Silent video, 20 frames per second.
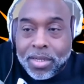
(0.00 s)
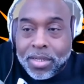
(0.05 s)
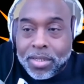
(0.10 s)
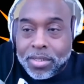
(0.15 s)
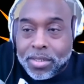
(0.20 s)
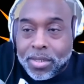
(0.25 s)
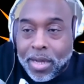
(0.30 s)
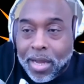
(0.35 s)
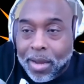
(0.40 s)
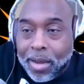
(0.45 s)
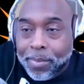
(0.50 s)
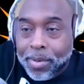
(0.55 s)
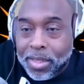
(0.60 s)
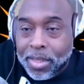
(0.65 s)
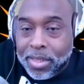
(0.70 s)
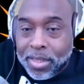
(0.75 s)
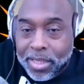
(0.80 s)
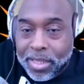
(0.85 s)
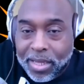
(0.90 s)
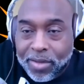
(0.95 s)
So I'm
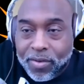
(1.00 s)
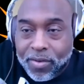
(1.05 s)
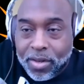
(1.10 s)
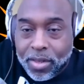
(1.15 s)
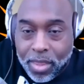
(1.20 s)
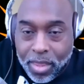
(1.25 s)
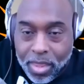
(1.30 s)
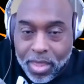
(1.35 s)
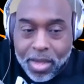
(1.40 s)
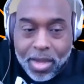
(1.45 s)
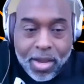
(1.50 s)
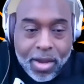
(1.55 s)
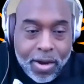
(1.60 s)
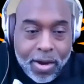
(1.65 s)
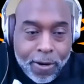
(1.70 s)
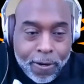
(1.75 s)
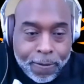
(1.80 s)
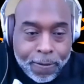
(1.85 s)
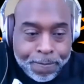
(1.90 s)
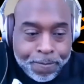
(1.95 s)
going to leave it
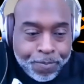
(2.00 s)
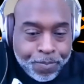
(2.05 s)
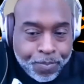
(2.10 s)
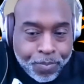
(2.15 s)
there.